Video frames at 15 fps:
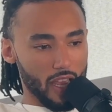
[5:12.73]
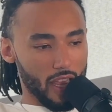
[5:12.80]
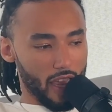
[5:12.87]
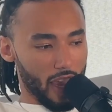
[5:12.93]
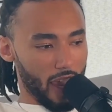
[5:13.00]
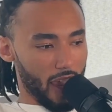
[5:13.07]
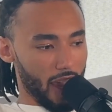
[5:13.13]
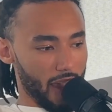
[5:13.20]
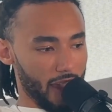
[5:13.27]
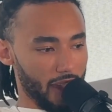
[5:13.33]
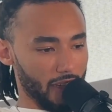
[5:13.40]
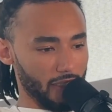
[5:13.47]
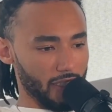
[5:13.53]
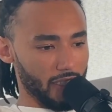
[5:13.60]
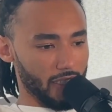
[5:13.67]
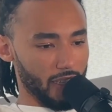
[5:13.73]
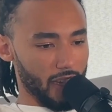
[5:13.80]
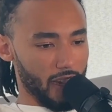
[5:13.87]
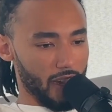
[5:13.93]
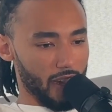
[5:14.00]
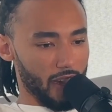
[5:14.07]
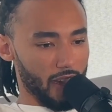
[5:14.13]
And
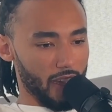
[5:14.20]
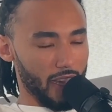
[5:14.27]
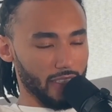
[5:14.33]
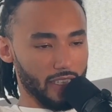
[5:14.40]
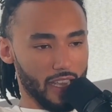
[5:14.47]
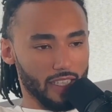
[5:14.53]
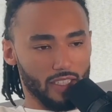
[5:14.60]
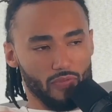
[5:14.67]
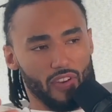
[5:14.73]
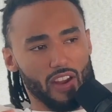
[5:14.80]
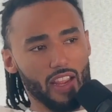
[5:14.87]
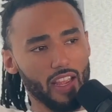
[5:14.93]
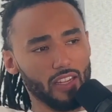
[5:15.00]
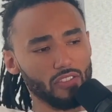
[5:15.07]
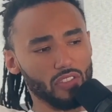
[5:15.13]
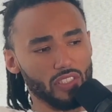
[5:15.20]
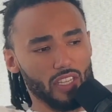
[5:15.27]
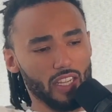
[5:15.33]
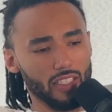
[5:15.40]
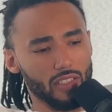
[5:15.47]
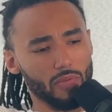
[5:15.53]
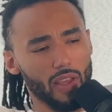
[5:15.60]
it's very
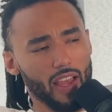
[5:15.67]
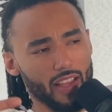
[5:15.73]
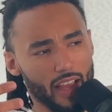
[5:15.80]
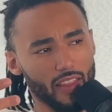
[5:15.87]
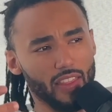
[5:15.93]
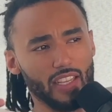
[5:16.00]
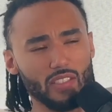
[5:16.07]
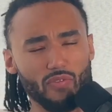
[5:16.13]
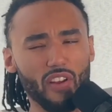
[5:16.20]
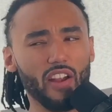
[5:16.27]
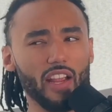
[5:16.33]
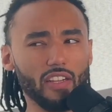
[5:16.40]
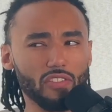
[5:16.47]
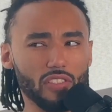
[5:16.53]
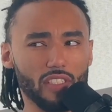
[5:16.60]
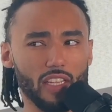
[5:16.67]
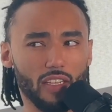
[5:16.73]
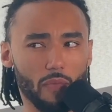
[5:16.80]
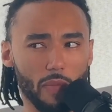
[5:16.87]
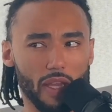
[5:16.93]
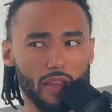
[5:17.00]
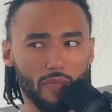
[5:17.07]
interesting I think it's very interesting
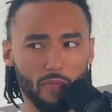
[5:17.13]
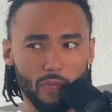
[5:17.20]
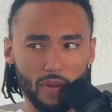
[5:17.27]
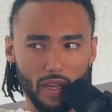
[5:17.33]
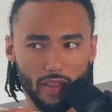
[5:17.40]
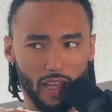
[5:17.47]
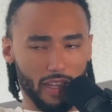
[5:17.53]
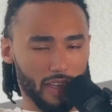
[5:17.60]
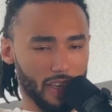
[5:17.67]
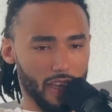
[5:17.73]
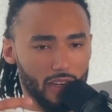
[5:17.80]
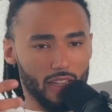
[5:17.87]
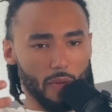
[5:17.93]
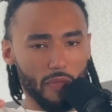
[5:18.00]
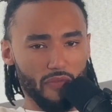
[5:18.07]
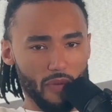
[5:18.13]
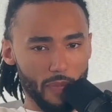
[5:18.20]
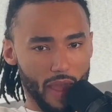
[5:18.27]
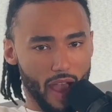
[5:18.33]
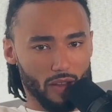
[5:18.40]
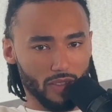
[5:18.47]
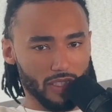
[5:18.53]
to me, like, again, coming from
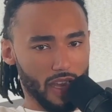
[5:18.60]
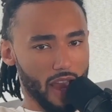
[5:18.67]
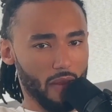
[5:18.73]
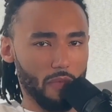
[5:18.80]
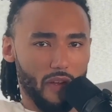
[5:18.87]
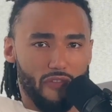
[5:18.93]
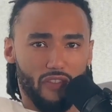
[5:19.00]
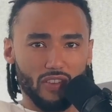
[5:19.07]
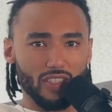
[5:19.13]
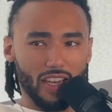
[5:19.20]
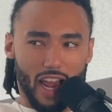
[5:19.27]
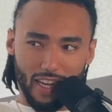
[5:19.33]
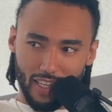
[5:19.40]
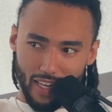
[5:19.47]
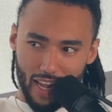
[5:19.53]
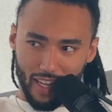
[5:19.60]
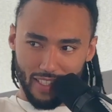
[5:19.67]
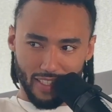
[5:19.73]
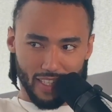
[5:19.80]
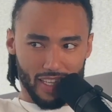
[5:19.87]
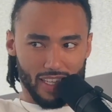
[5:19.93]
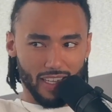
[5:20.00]
the outside, my first 90
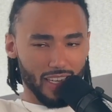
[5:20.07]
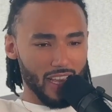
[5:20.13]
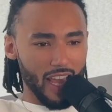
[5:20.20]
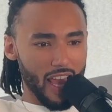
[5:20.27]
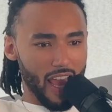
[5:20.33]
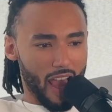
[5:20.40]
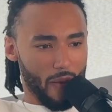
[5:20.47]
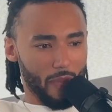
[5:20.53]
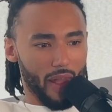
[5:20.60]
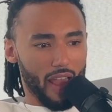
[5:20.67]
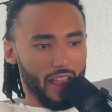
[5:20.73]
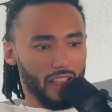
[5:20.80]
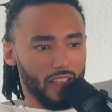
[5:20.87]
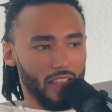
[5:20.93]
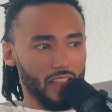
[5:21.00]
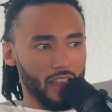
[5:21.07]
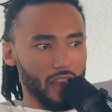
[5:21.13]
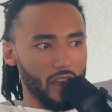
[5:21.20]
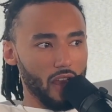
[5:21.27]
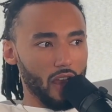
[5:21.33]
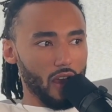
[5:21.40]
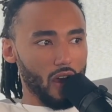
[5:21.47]
days in, I'm like,
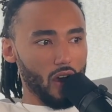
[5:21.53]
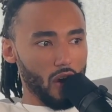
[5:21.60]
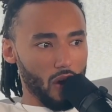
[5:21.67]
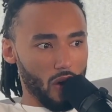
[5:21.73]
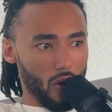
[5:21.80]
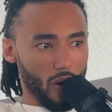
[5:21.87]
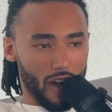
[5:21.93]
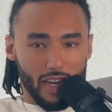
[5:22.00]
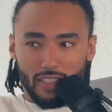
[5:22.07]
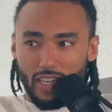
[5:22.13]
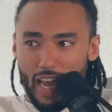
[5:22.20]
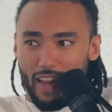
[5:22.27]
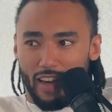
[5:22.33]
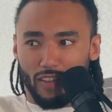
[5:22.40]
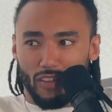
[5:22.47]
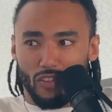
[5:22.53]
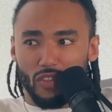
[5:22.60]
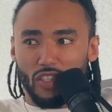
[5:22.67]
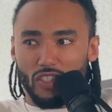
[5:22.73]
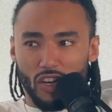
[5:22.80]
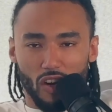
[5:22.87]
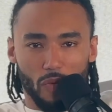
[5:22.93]
oh, and I learned
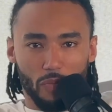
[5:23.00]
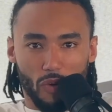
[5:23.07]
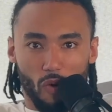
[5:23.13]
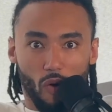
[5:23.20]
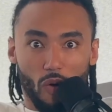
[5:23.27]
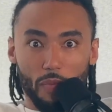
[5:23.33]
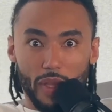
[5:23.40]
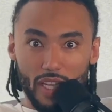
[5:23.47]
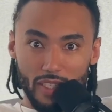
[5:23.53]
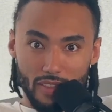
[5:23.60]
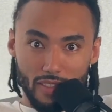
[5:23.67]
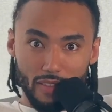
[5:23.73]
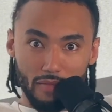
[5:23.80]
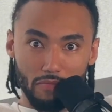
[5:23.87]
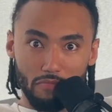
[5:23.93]
the term normies.